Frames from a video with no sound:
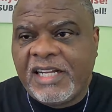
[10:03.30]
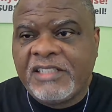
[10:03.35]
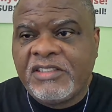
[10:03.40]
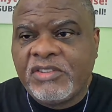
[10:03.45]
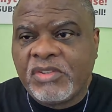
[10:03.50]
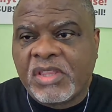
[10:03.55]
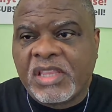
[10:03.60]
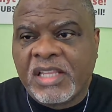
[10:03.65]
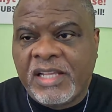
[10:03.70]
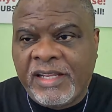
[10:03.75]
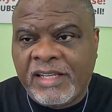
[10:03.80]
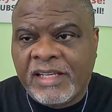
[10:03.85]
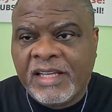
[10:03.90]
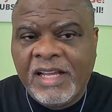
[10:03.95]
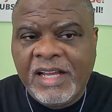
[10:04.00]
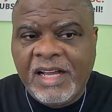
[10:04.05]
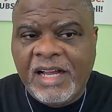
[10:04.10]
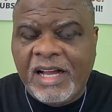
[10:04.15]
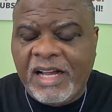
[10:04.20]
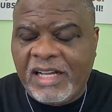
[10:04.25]
how you think,
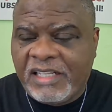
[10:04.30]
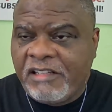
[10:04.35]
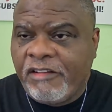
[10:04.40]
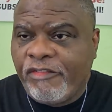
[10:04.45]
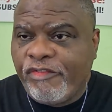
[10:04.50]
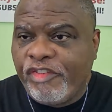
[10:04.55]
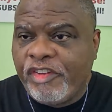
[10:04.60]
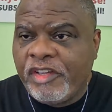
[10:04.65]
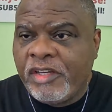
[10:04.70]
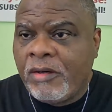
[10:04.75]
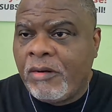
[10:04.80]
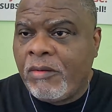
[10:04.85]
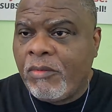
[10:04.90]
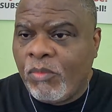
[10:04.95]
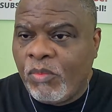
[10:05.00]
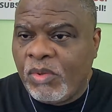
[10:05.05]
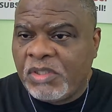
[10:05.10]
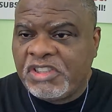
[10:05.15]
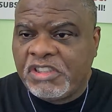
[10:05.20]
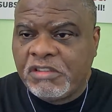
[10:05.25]
how you feel,
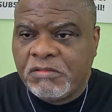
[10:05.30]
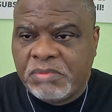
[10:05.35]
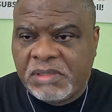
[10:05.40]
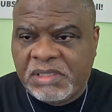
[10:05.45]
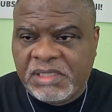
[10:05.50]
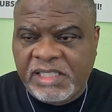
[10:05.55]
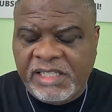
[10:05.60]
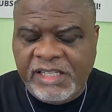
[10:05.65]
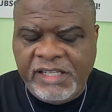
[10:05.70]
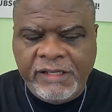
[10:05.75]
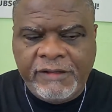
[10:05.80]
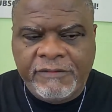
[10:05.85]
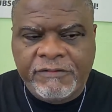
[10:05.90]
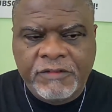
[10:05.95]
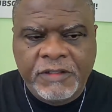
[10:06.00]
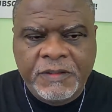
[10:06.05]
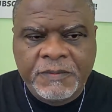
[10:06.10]
what you believe.